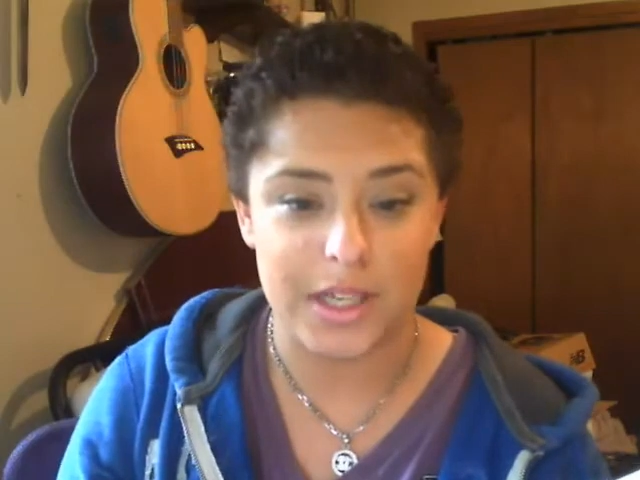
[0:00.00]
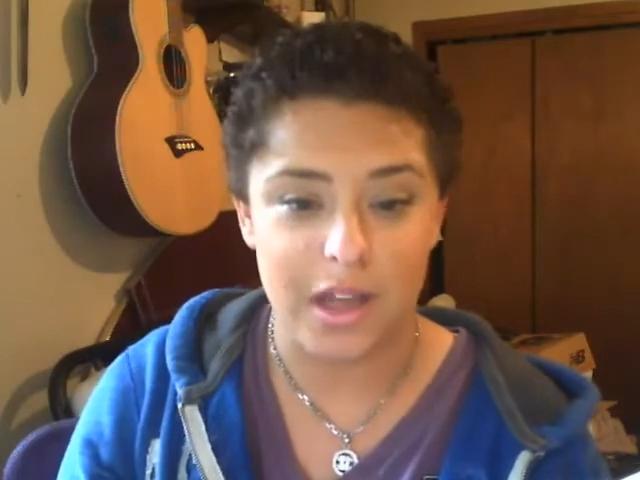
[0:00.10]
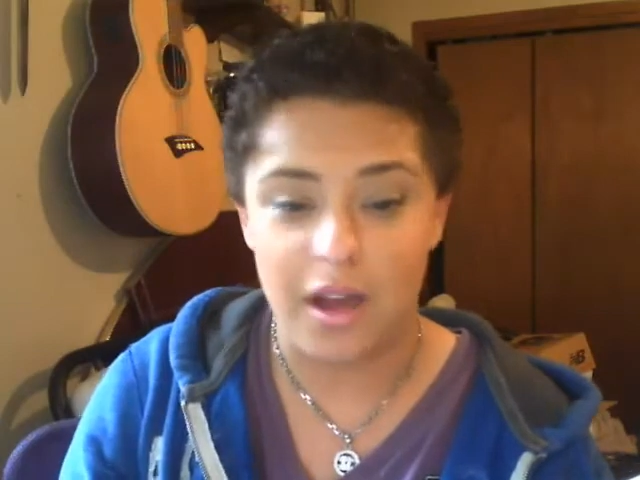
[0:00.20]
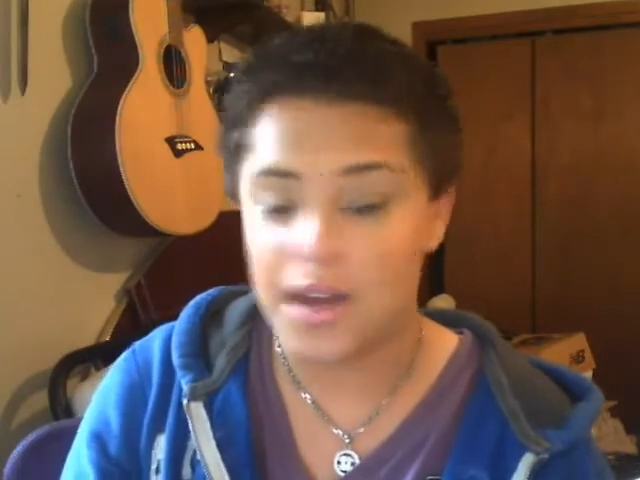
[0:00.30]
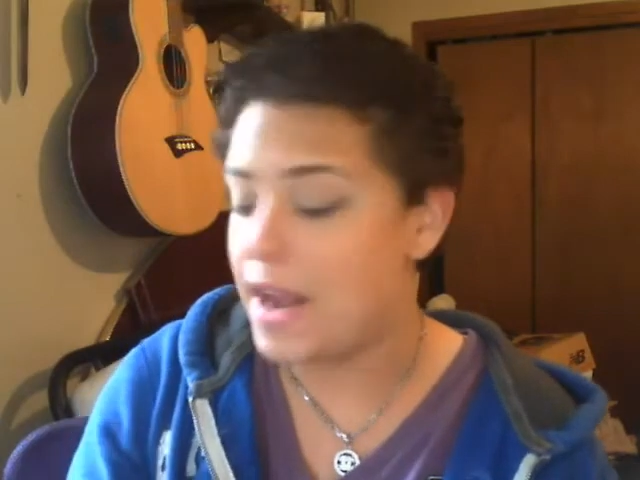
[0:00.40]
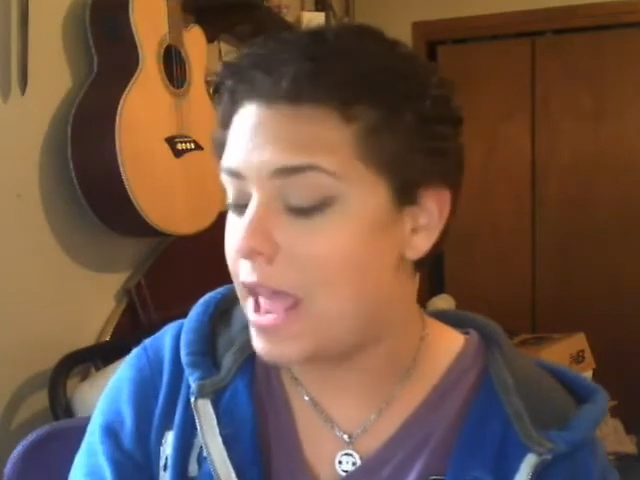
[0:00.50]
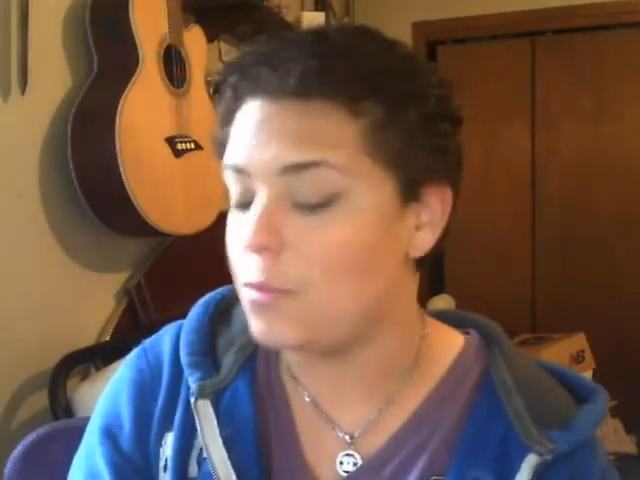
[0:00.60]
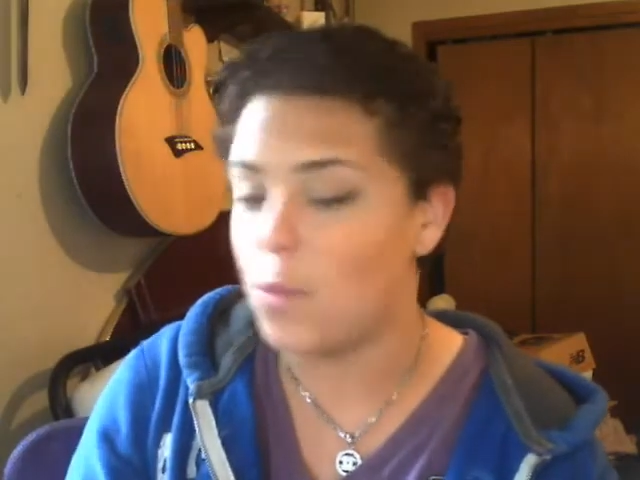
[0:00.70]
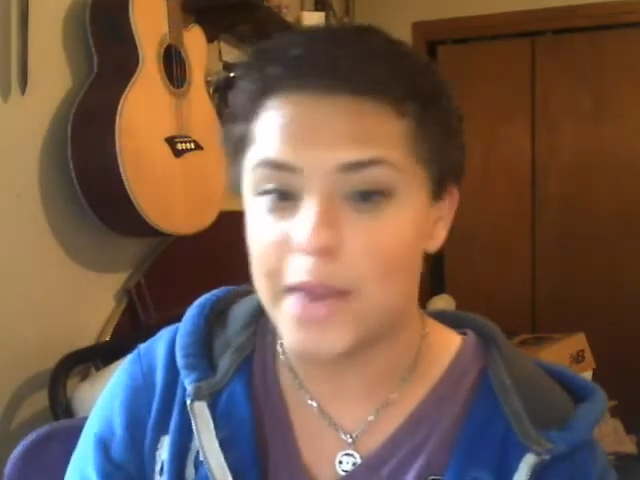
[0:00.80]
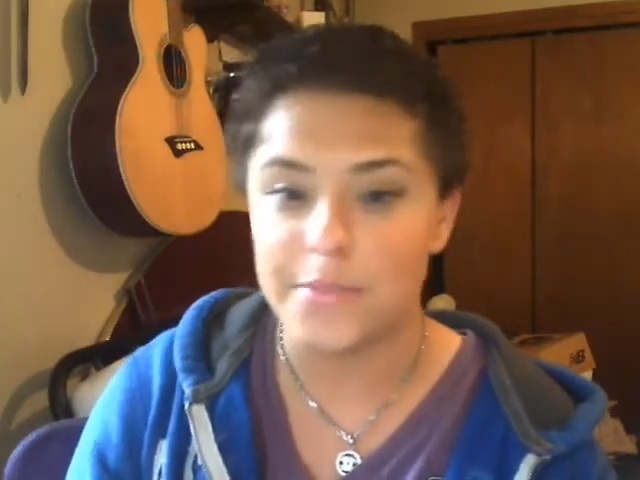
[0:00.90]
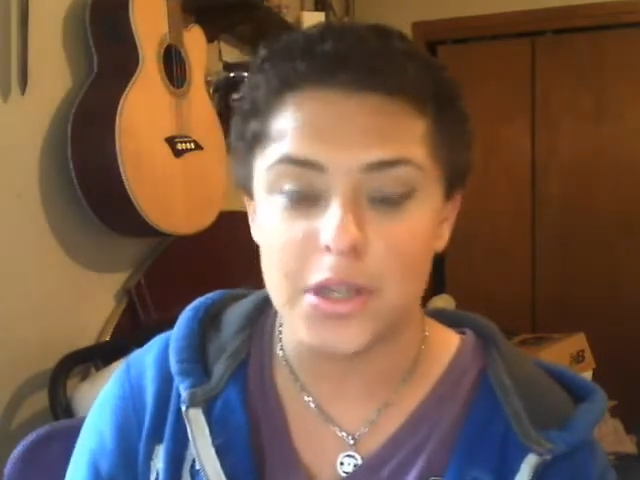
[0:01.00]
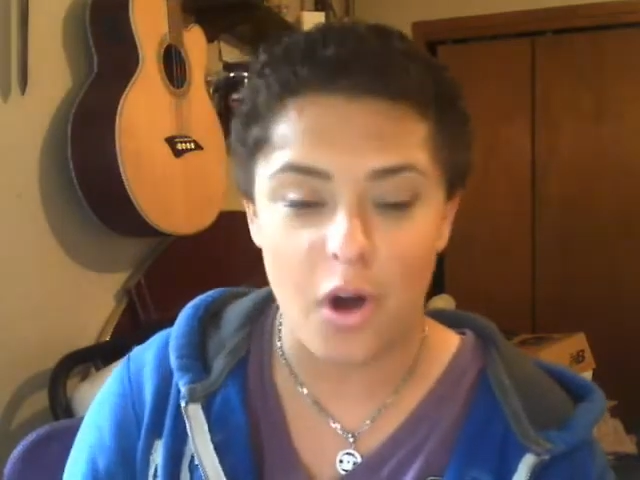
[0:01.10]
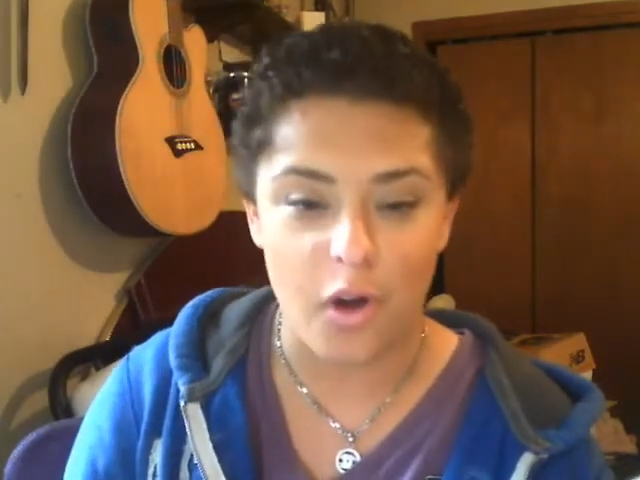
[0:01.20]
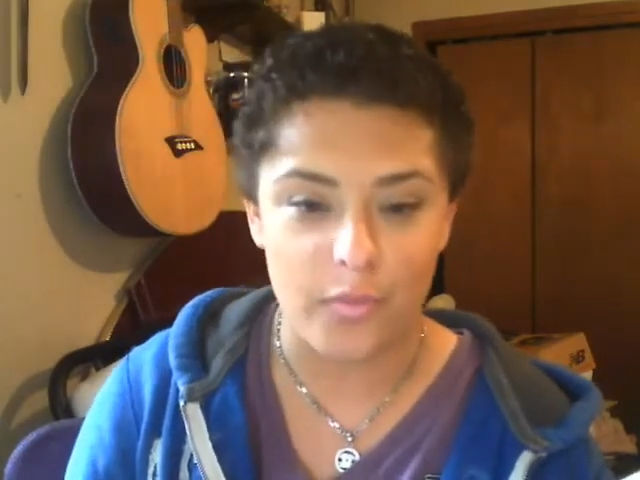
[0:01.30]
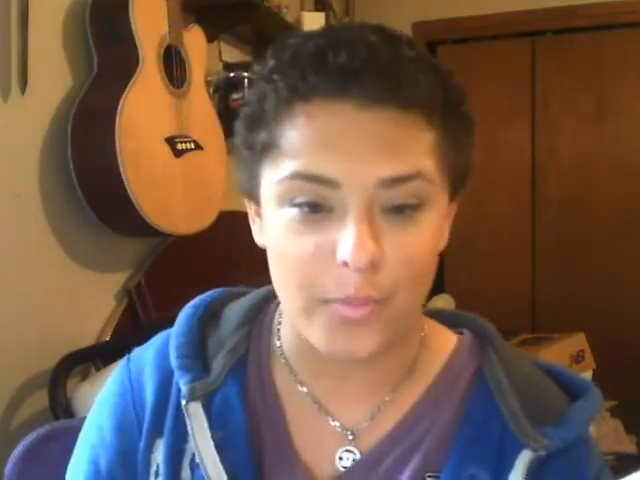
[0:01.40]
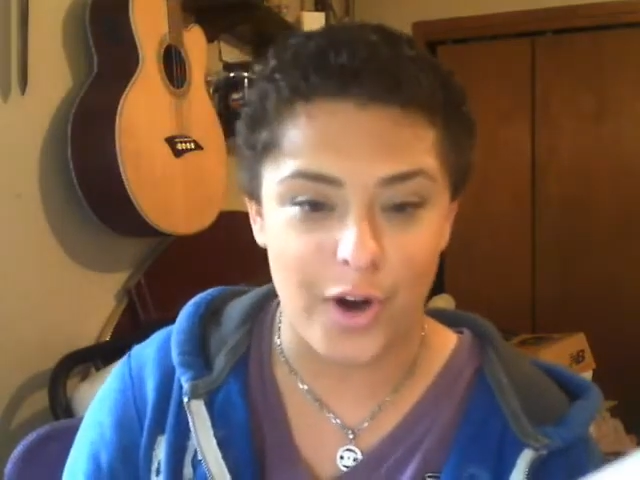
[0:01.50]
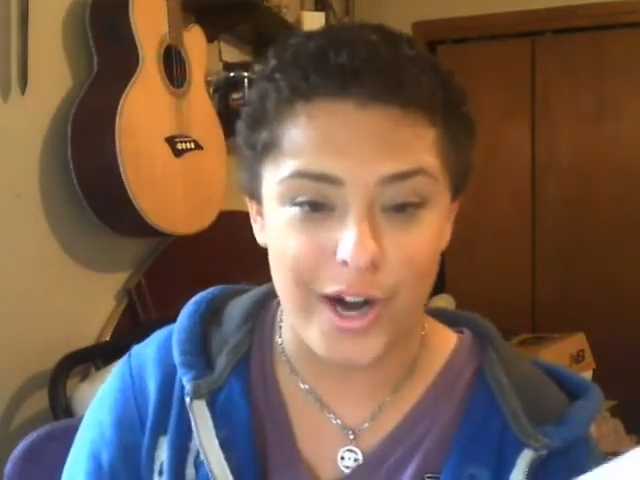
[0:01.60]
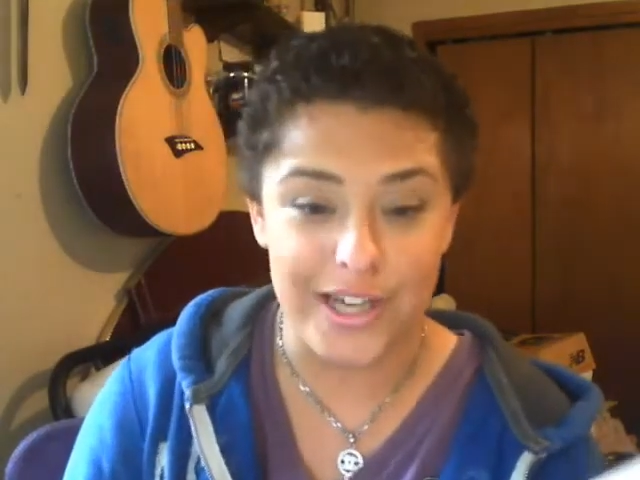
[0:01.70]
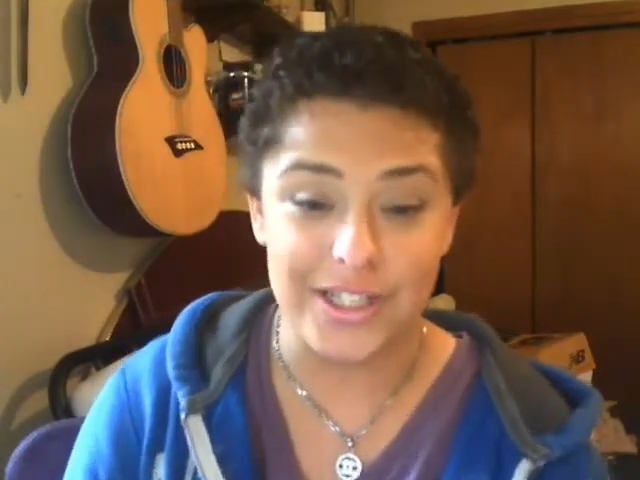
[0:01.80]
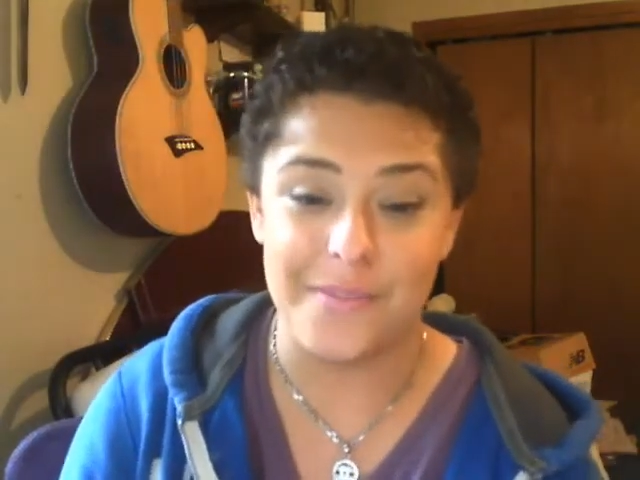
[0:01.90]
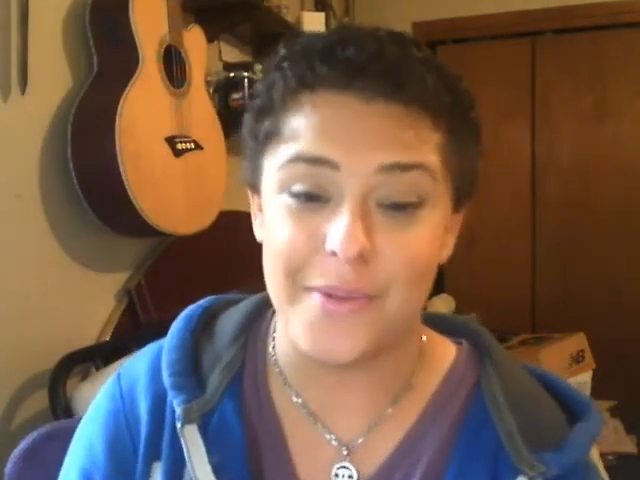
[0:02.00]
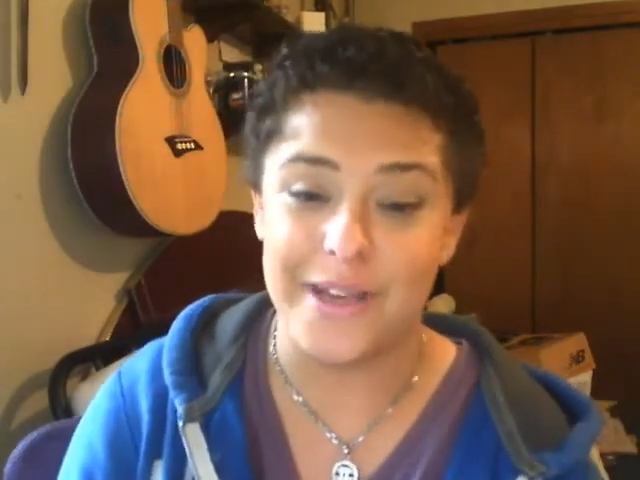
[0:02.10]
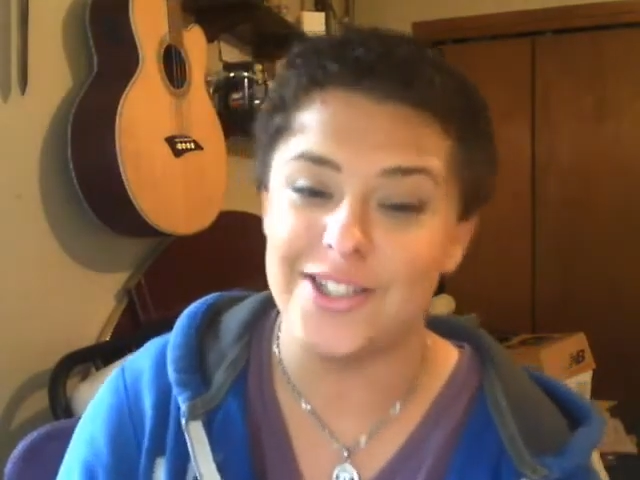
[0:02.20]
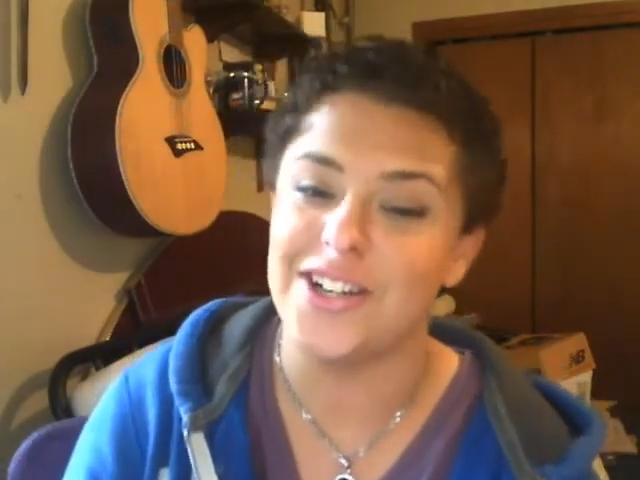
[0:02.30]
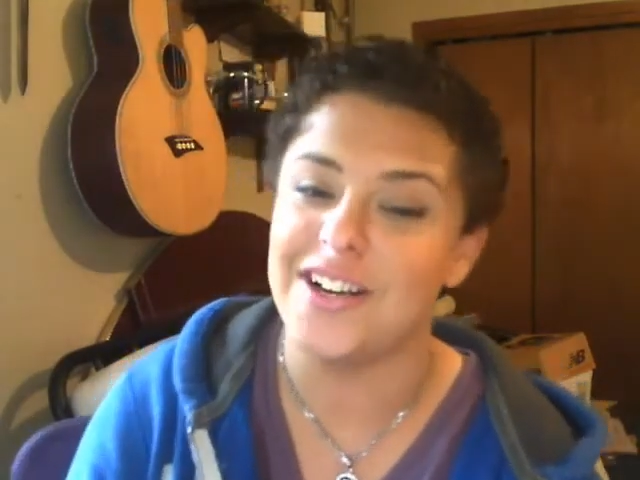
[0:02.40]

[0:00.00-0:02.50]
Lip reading: on and I wiped it off before I took the picture.